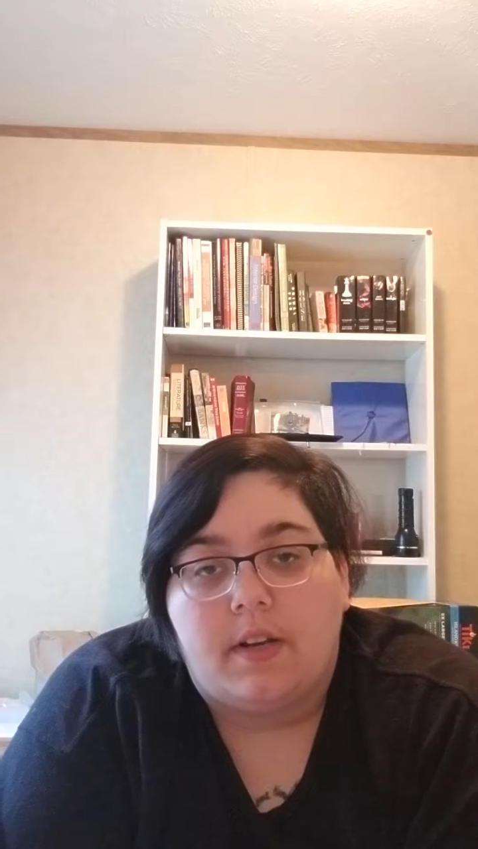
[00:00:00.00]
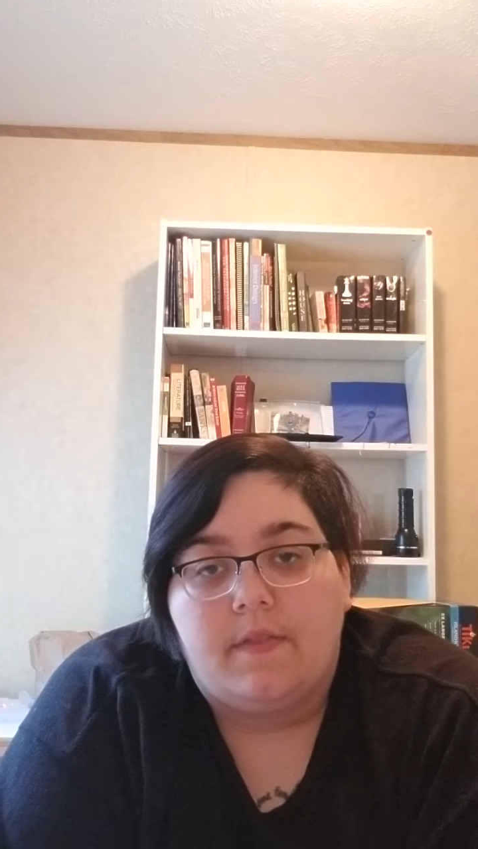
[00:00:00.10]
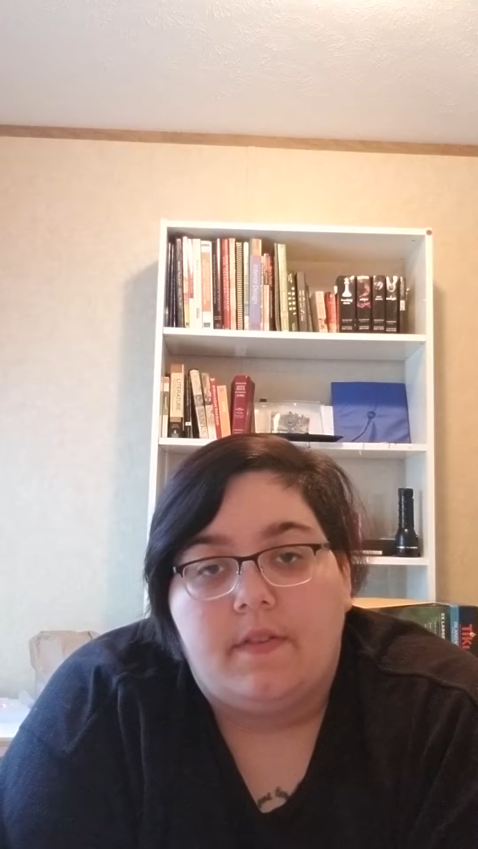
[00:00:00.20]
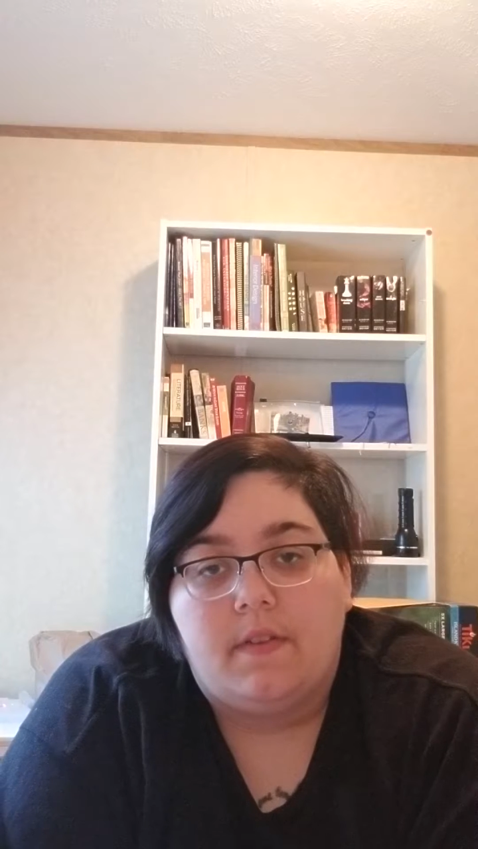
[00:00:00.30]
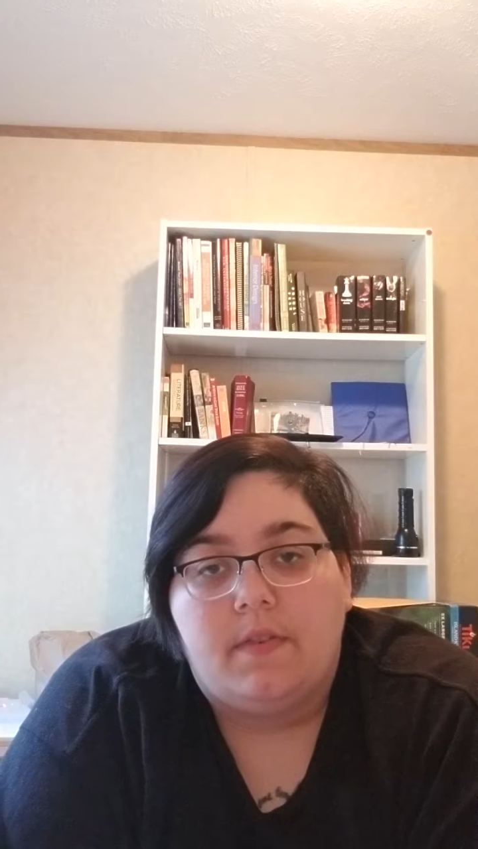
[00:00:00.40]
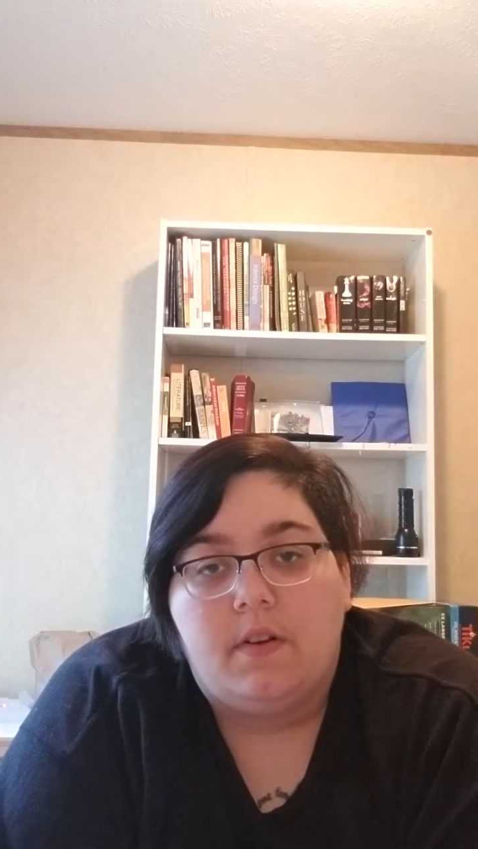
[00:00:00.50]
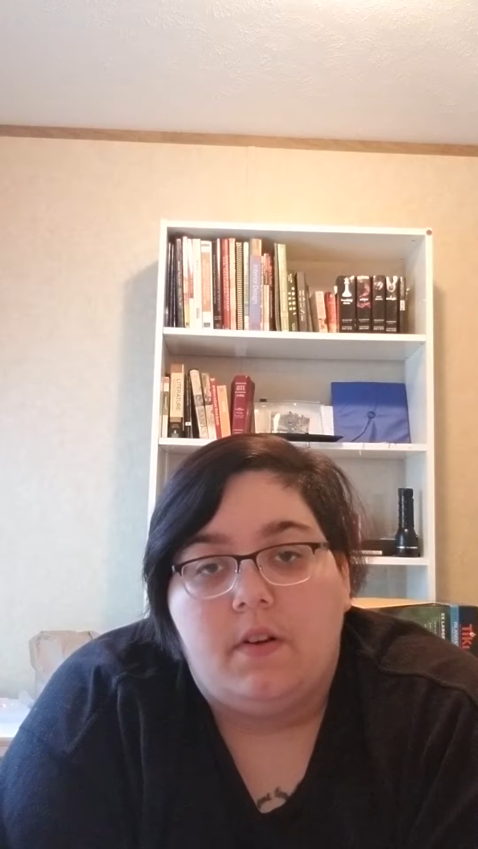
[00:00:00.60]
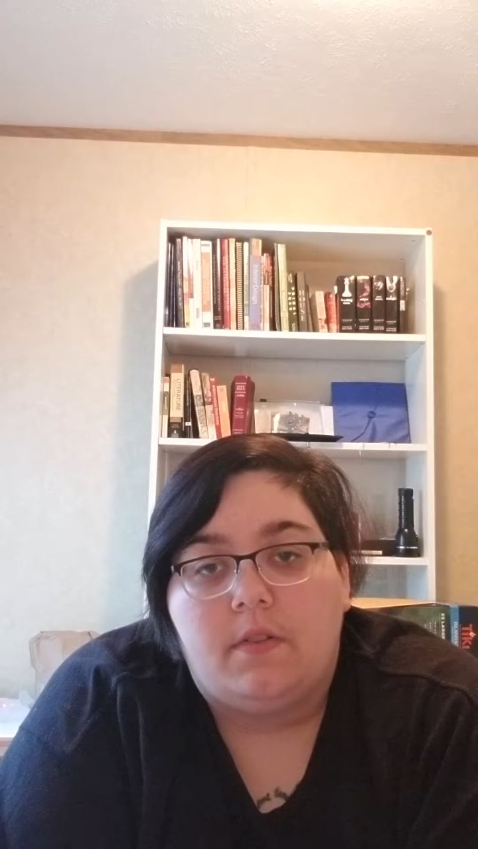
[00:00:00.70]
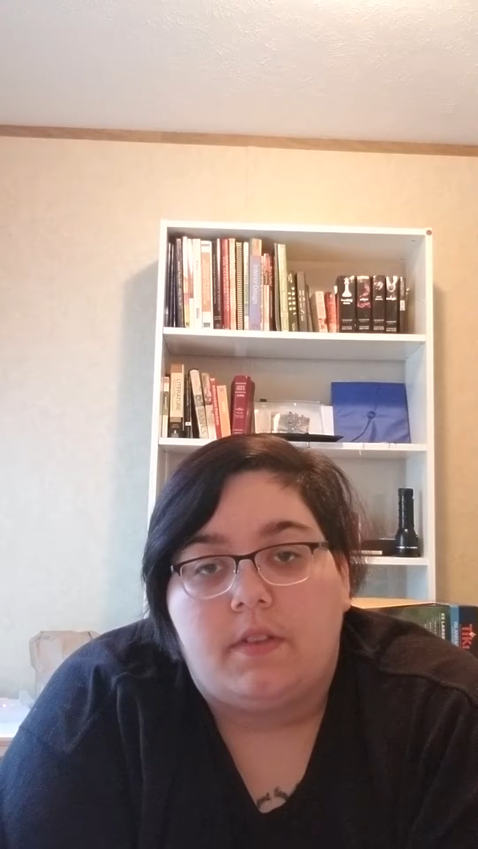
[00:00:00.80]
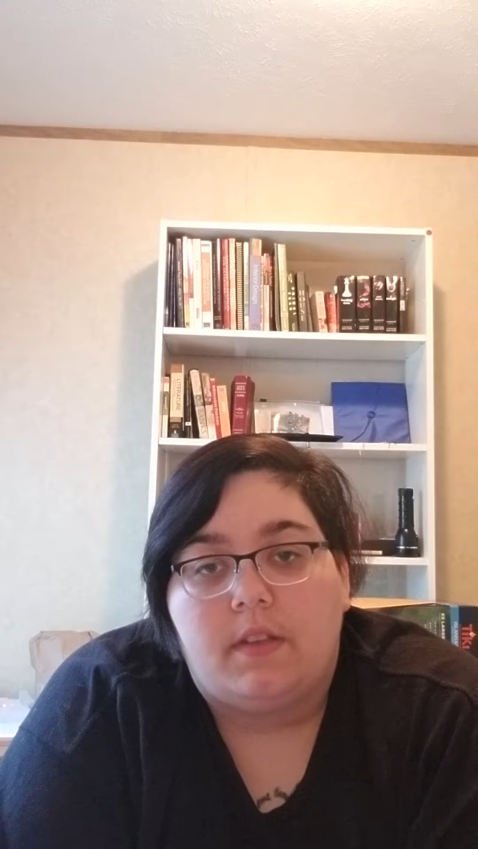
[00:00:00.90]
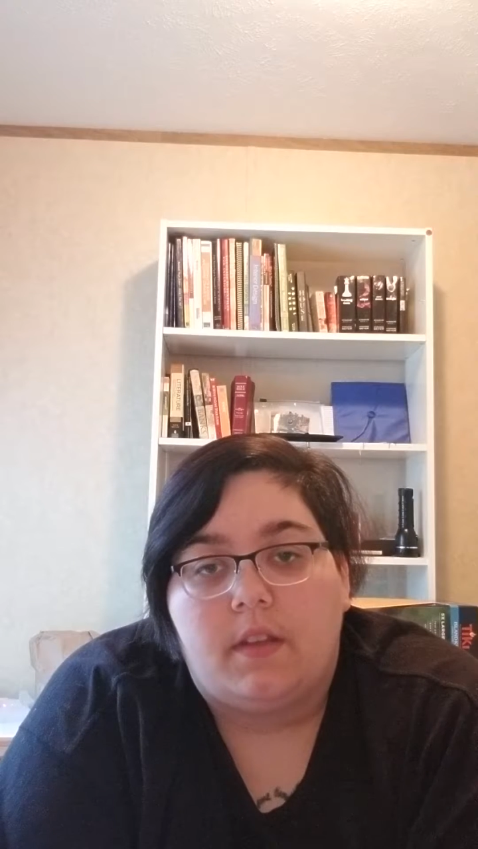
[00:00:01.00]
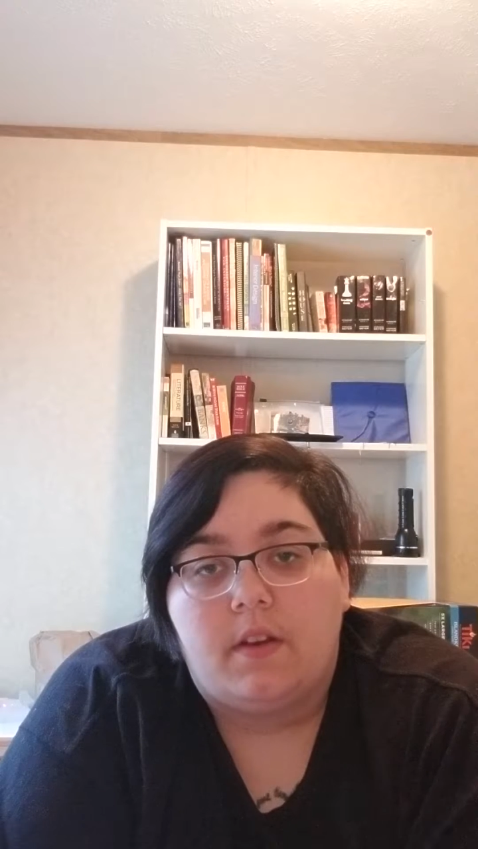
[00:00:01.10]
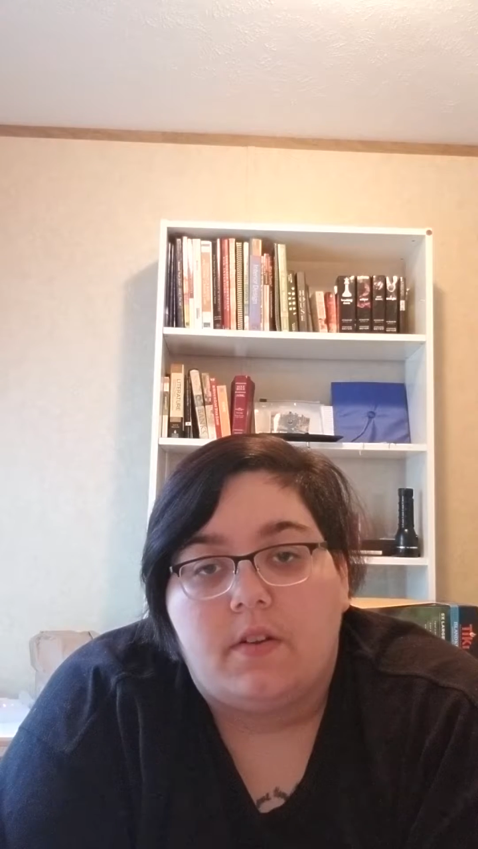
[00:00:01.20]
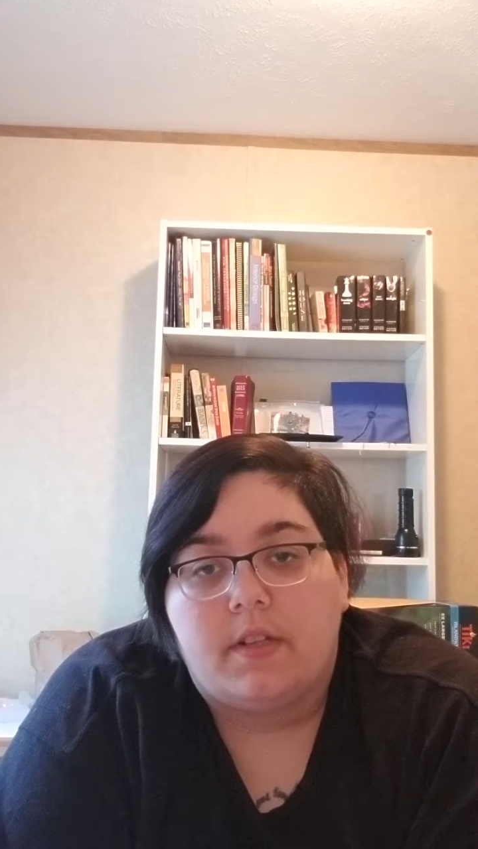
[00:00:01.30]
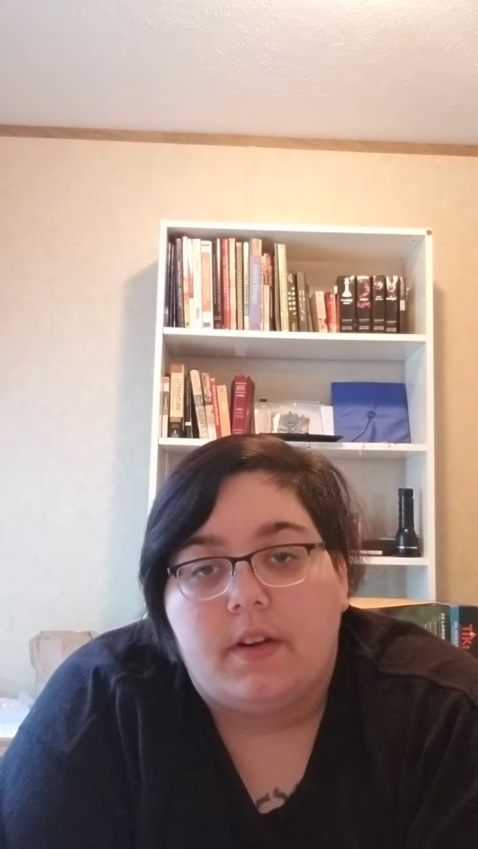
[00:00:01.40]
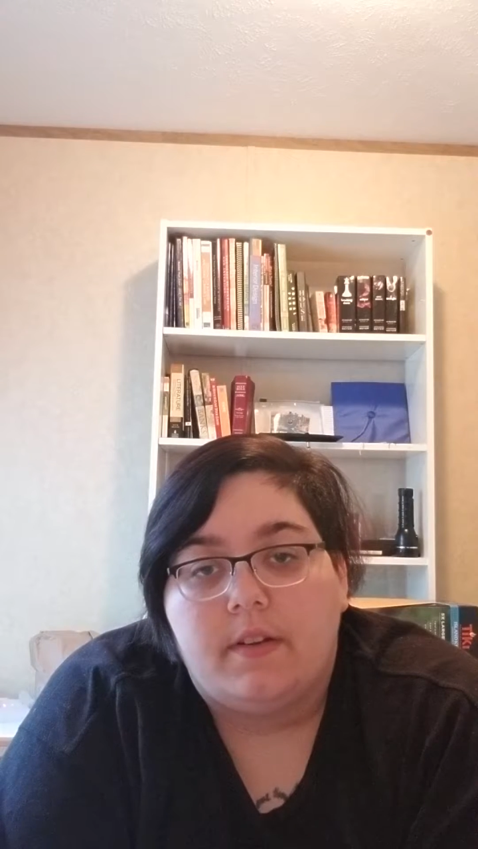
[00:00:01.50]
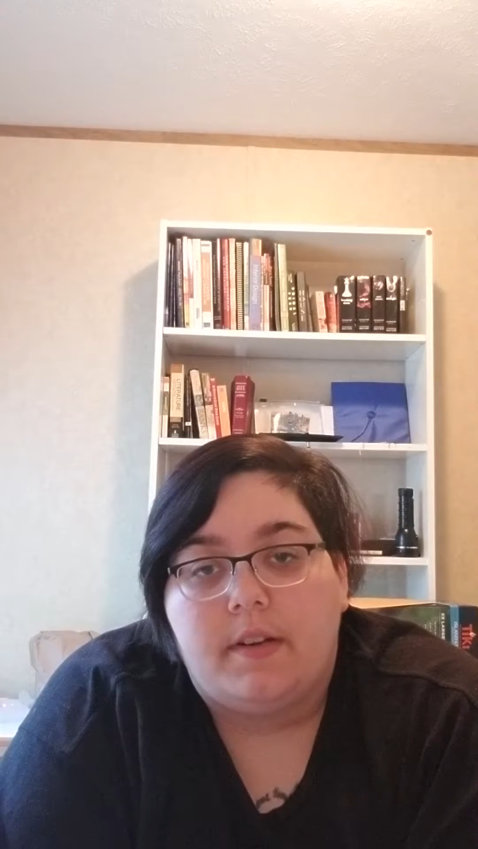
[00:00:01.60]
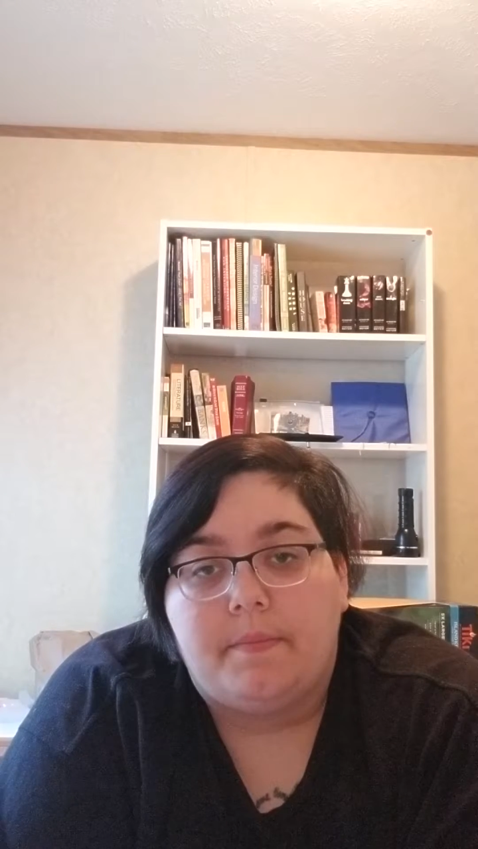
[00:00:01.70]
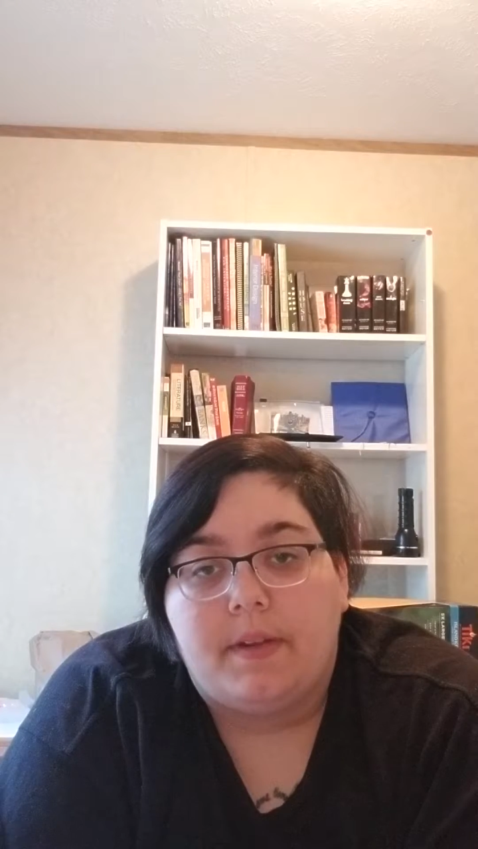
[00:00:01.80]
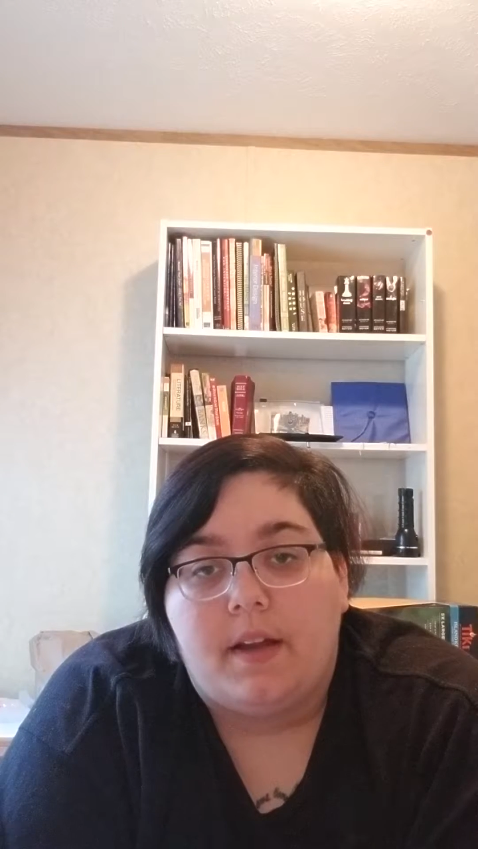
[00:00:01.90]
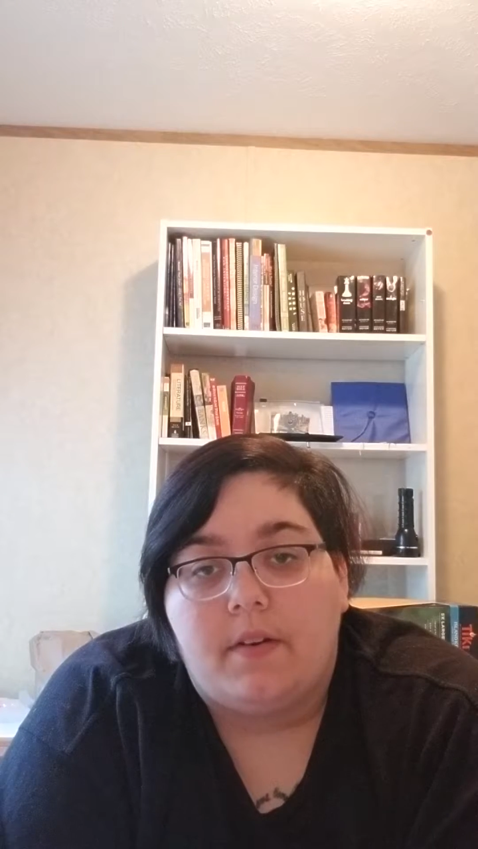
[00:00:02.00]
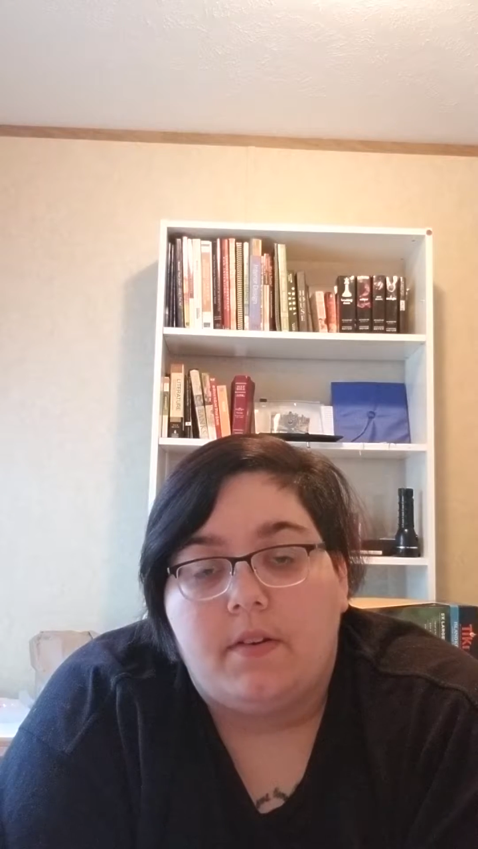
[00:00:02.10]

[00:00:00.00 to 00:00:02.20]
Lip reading: Even if you don't think that you're scared deep down,